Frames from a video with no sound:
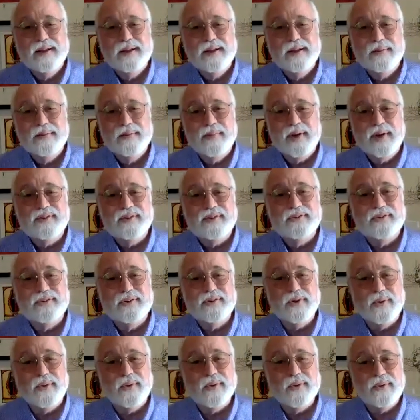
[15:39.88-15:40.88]
My
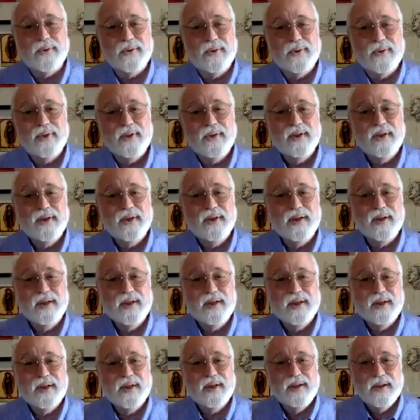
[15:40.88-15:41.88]
soul
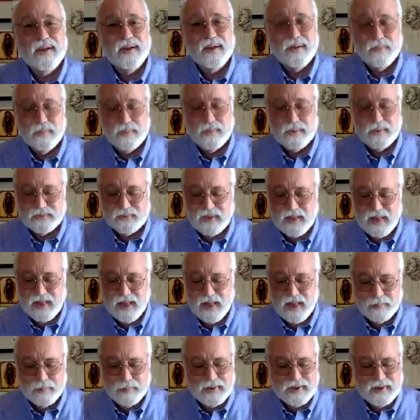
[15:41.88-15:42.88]
was
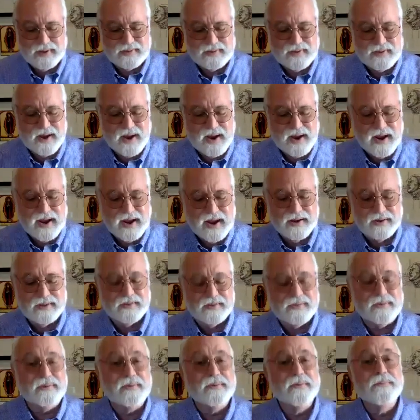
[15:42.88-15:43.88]
clapping its
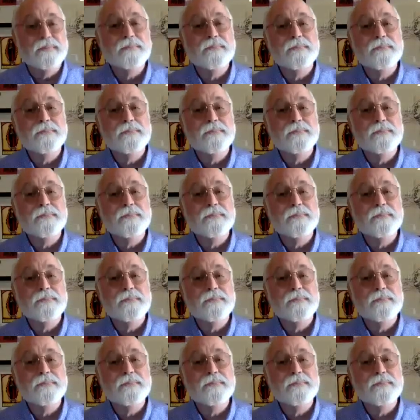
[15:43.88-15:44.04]
hands.